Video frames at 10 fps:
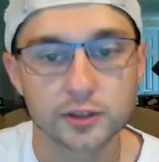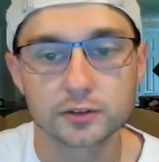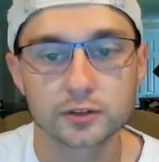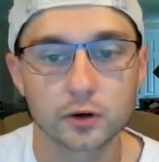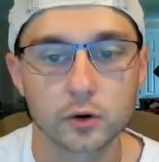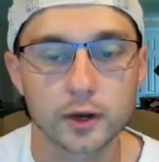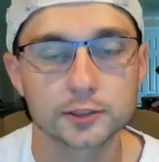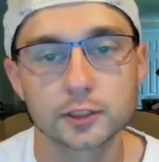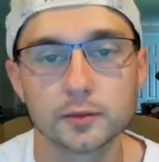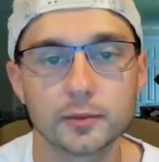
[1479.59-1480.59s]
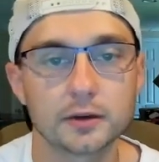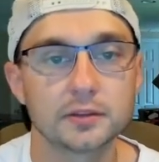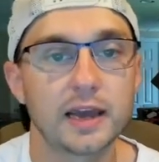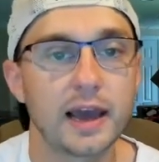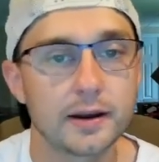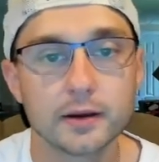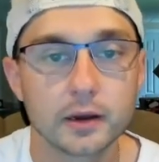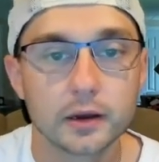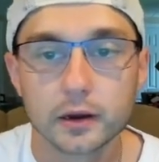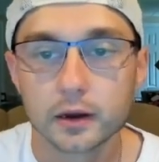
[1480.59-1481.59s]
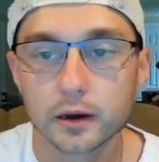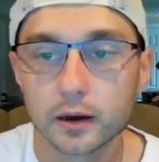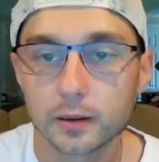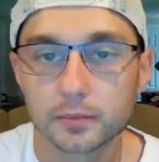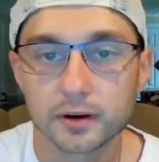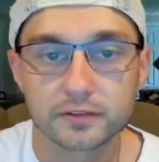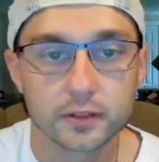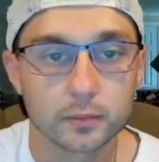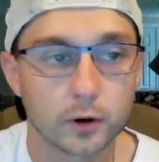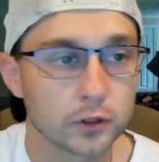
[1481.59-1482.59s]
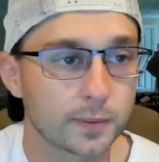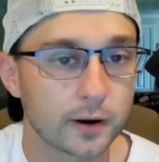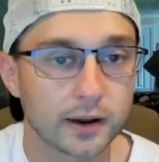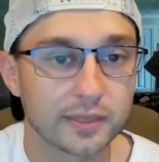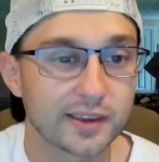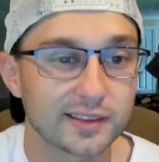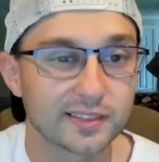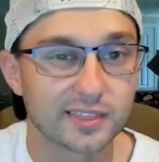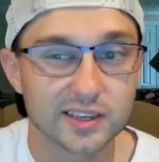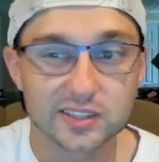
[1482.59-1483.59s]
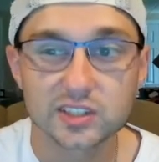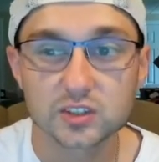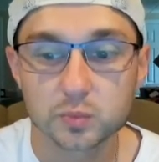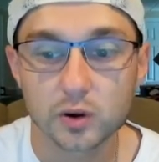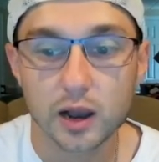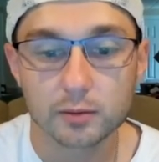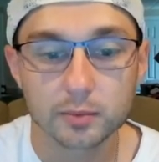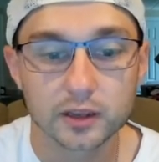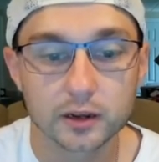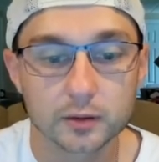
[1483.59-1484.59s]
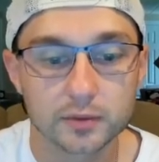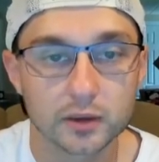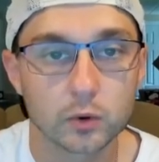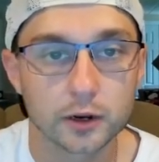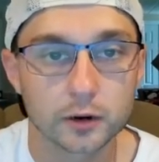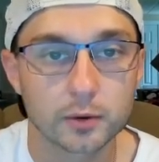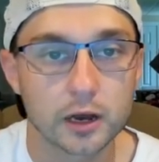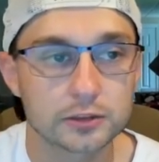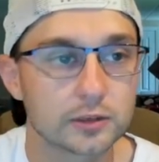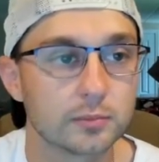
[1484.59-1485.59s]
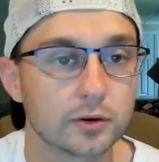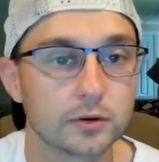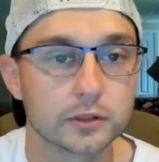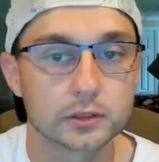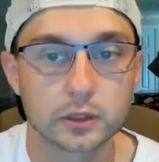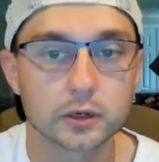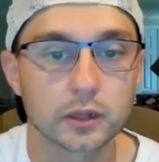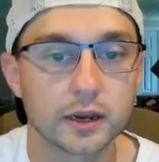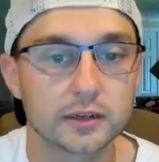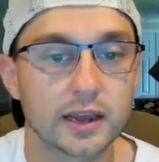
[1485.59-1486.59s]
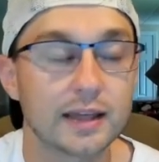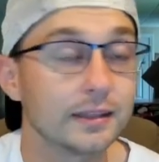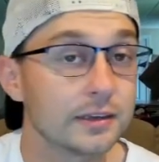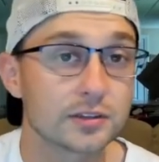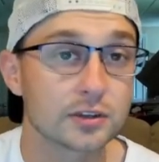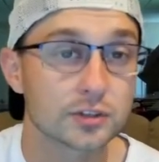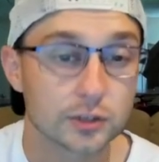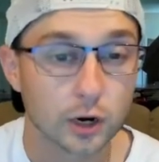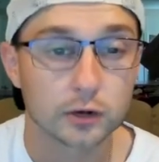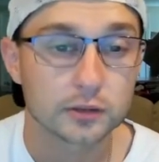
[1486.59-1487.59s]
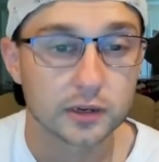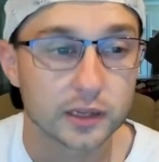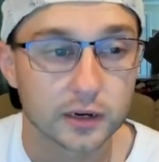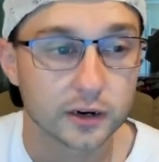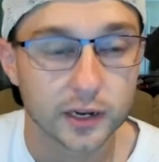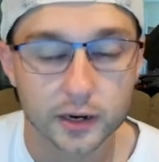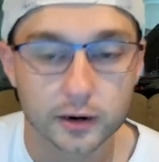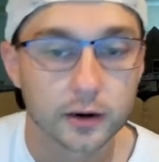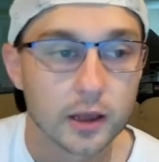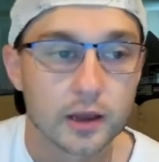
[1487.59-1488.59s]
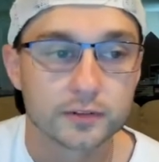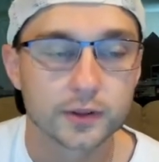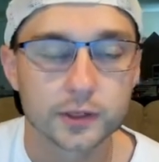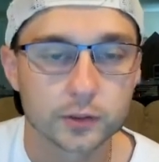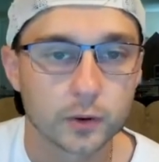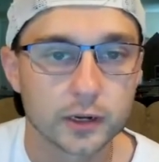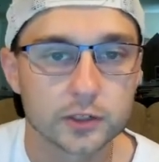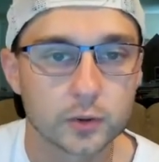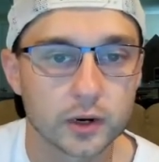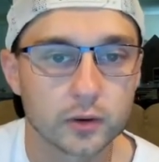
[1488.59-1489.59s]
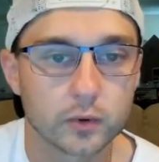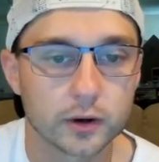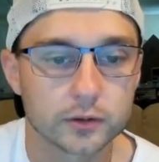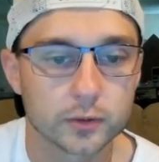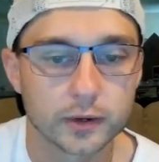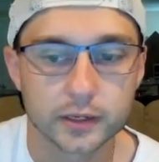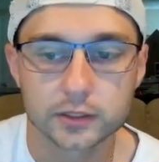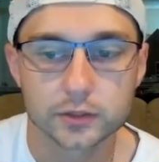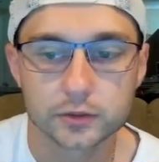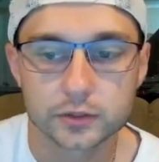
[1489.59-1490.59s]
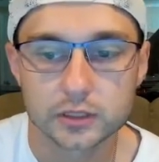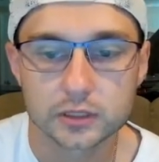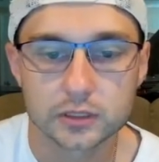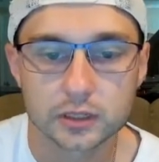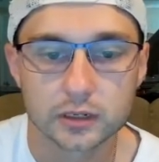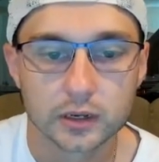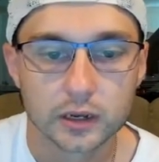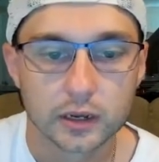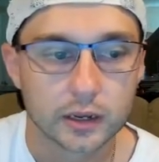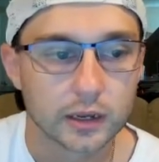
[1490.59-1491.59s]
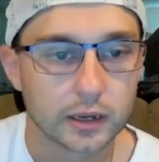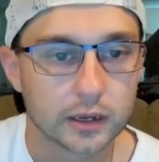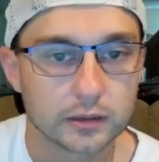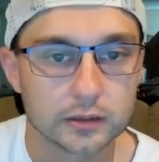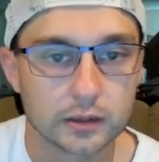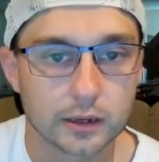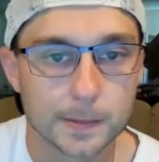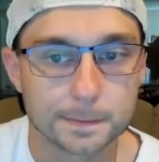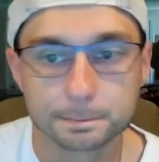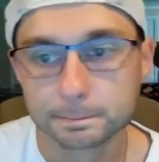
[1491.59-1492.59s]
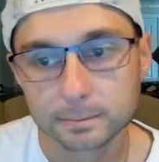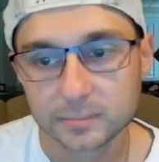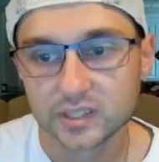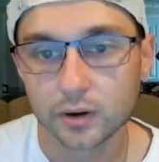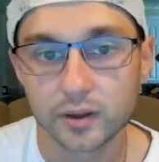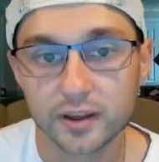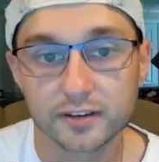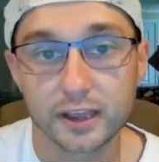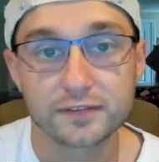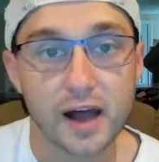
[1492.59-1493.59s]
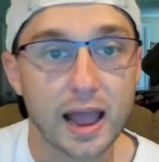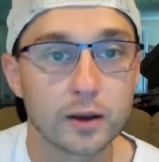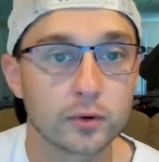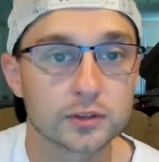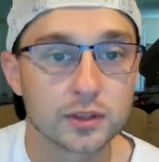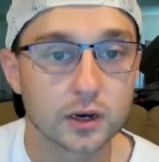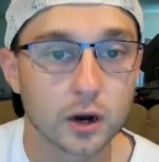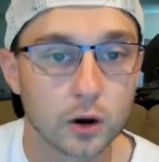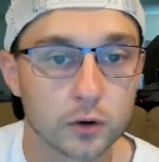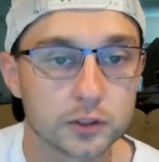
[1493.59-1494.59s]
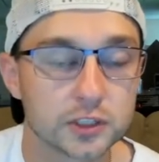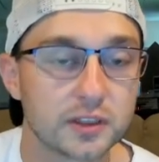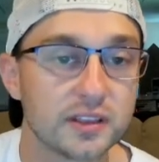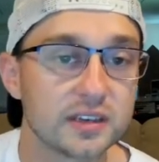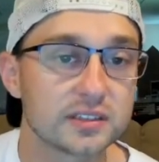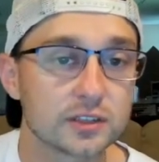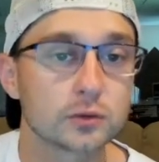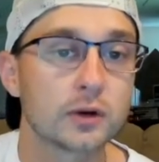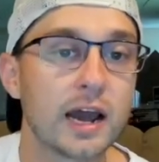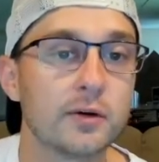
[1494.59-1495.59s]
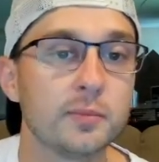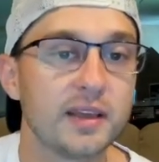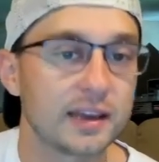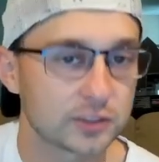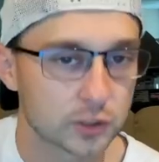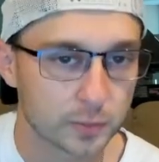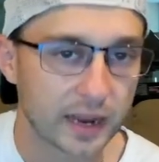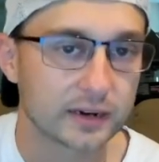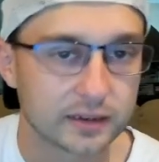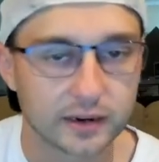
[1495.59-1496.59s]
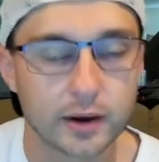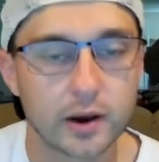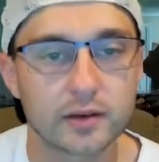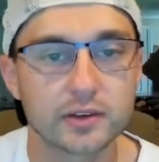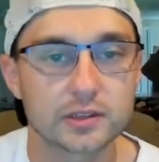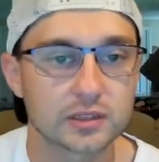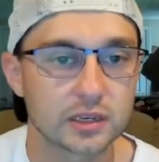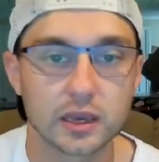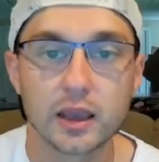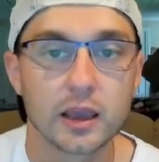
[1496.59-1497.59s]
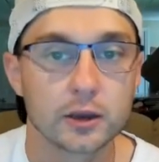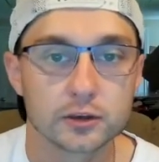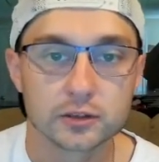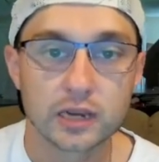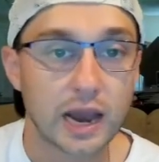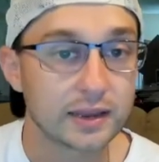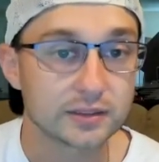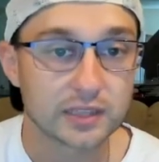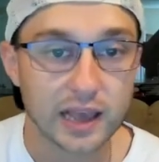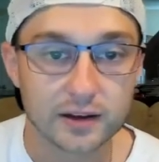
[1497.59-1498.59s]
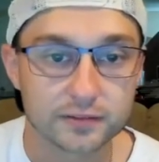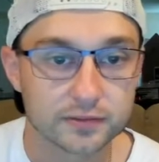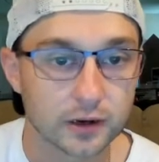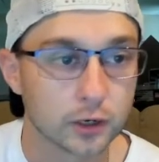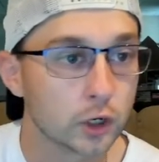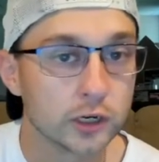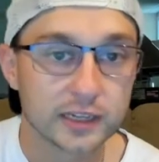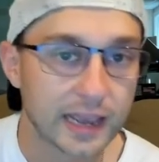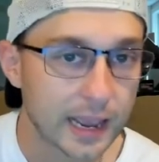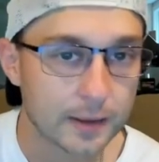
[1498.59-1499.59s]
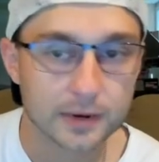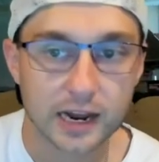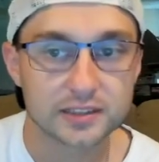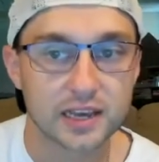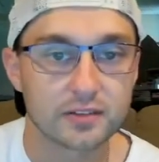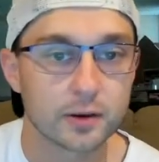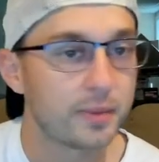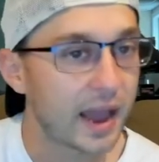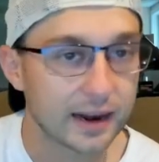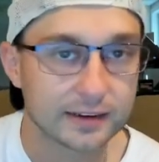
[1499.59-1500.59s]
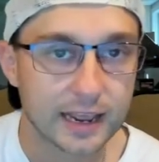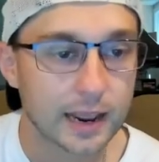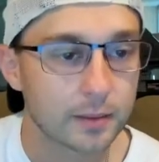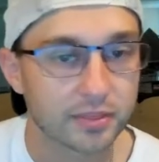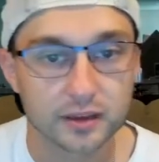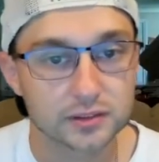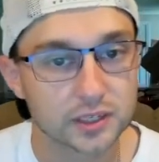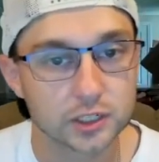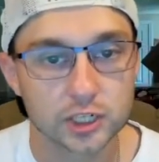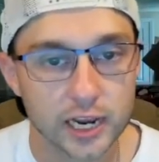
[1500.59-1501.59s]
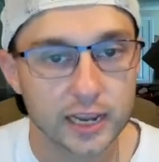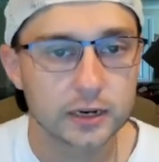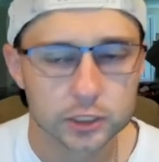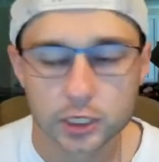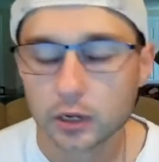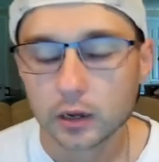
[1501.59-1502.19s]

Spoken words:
There's no question about that. But for the most part, I think this is probably going to be what your Boston Bruins look like, at least to start the year here for the 2021-22 season. And, if I was the coach, this is what I would be expecting. Now, obviously, guys have a good camp, guys have a bad camp, things can change.